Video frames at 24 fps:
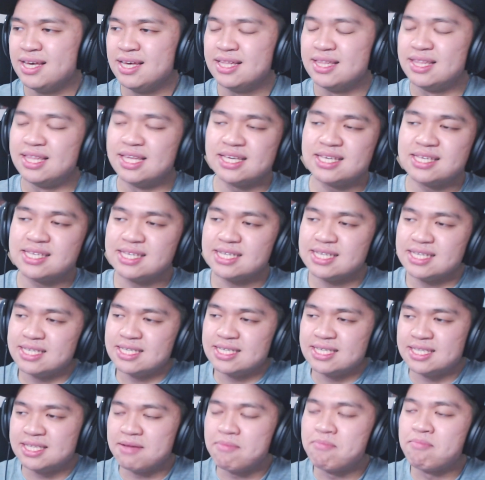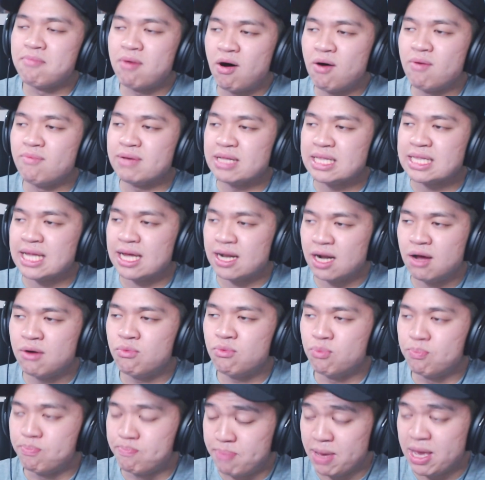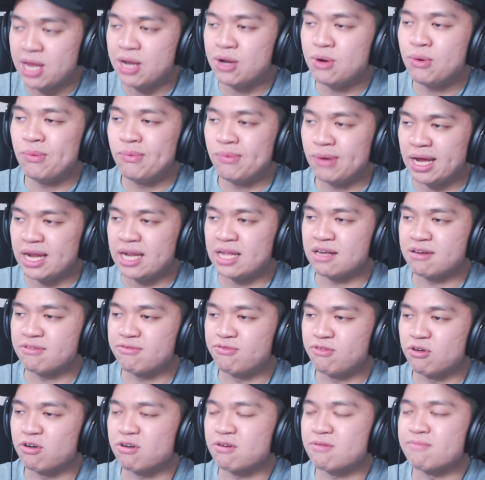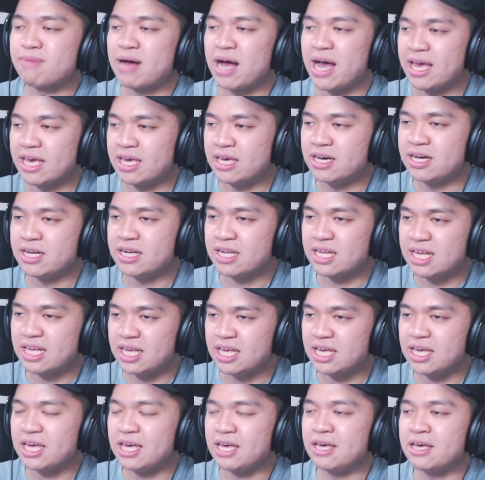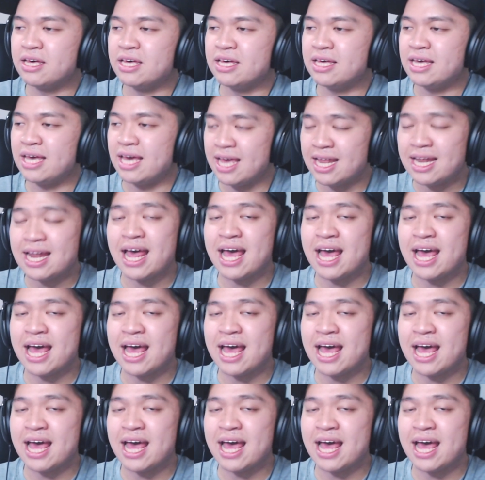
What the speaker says: This is the moment that I've been waiting for by Yeonhee in